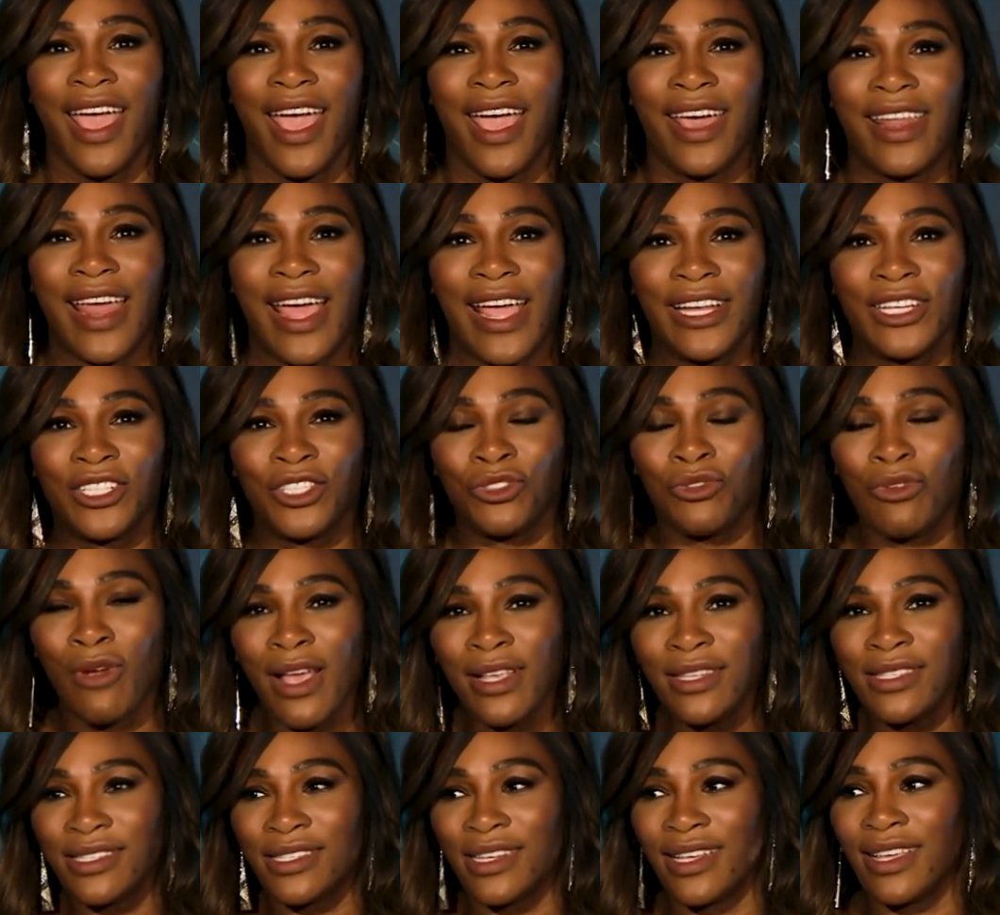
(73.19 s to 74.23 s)
and I
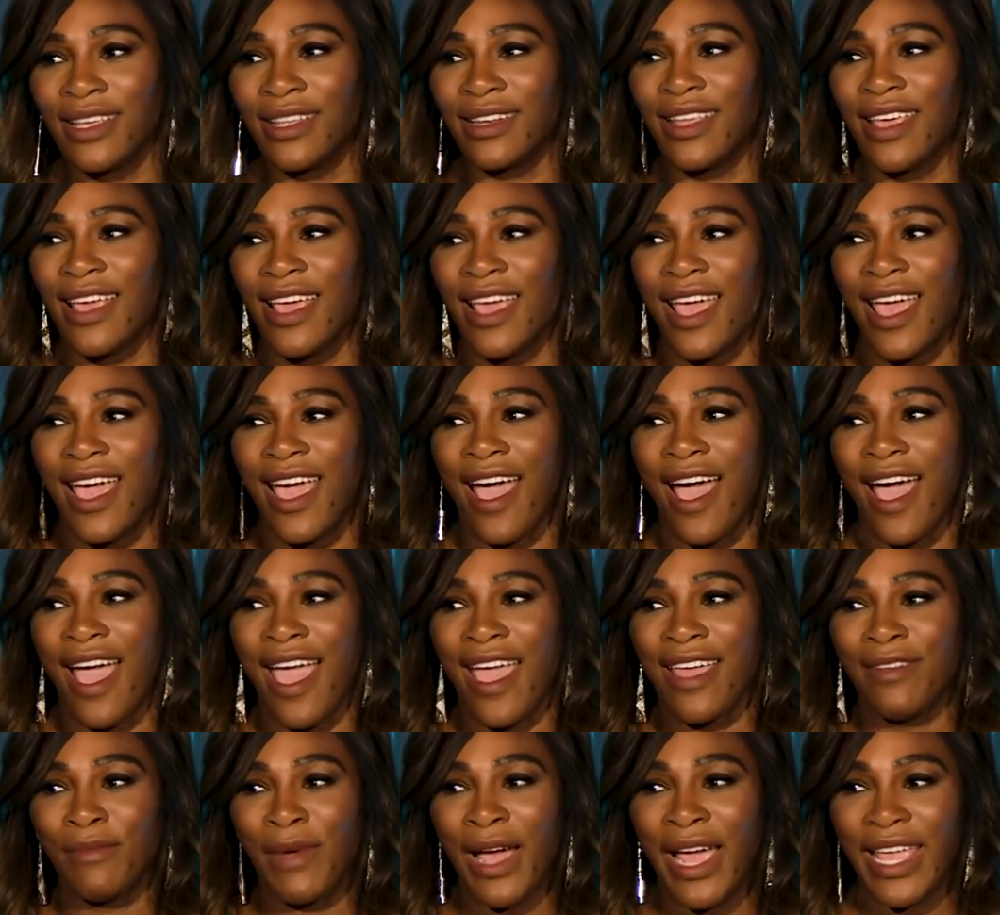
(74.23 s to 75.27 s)
trusted
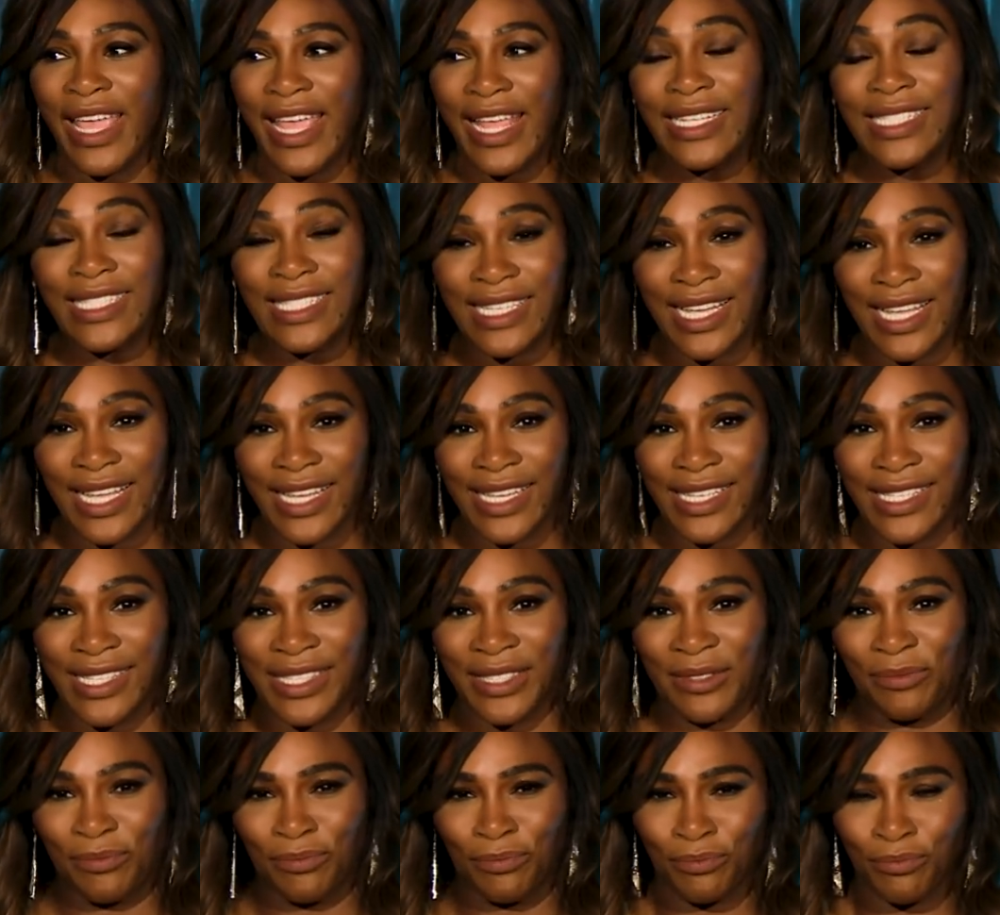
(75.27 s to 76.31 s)
in my
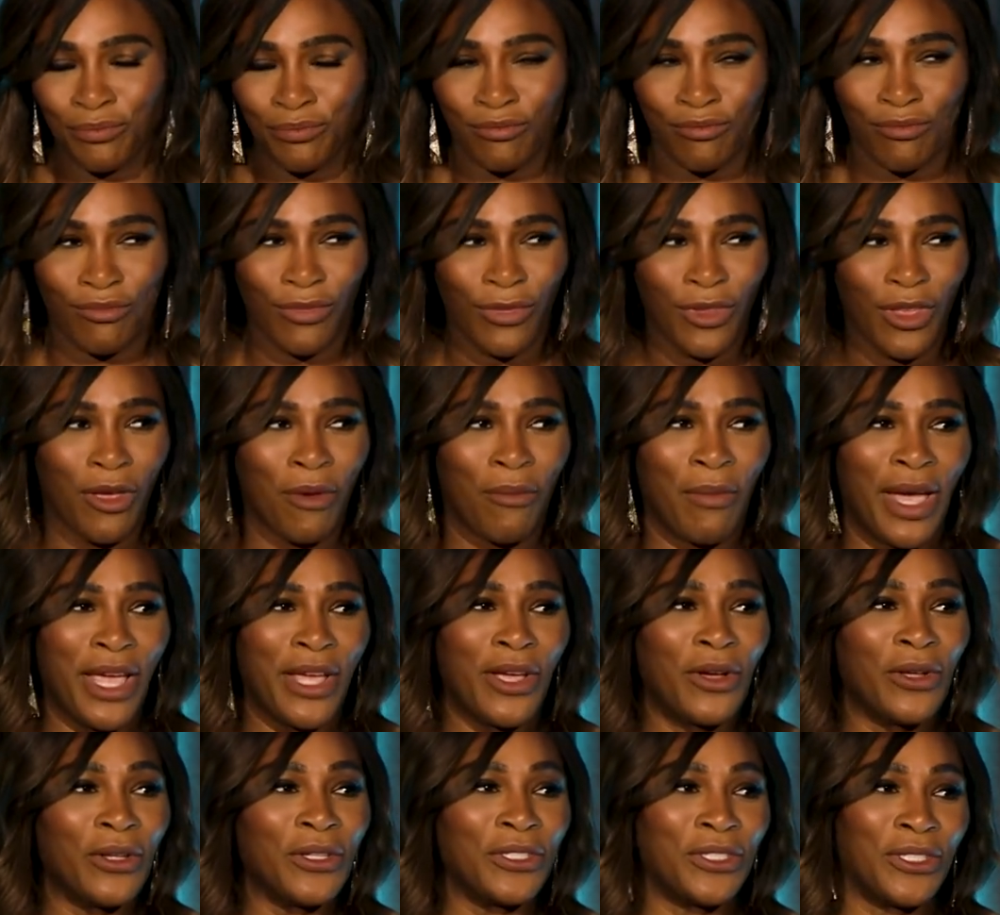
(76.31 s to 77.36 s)
instincts. My
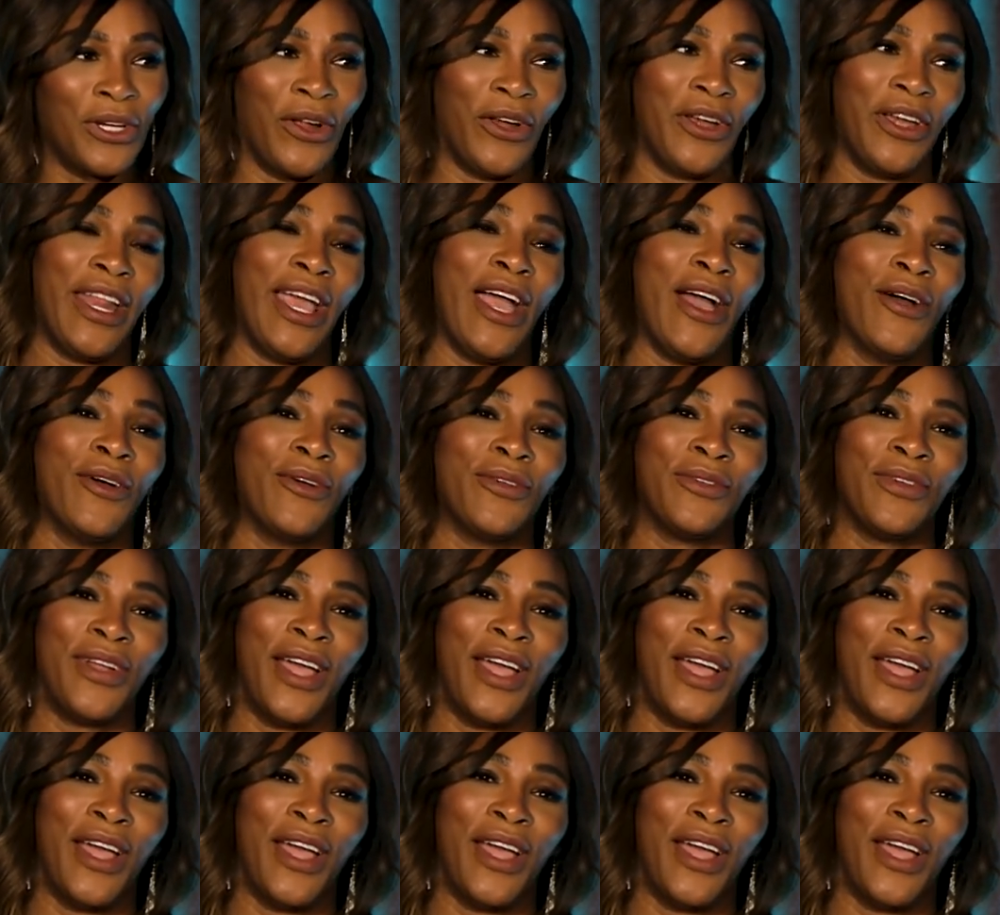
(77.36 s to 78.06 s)
goal started out,